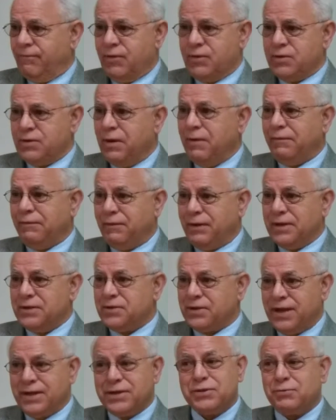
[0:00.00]
For some of
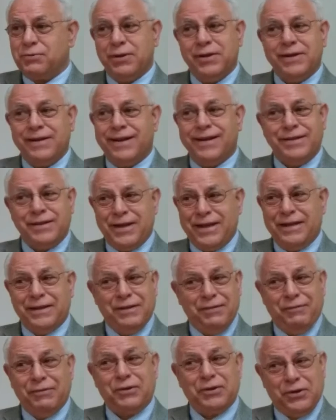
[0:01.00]
us, that's really not that
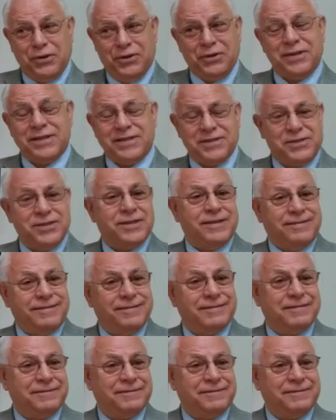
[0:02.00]
difficult, is it?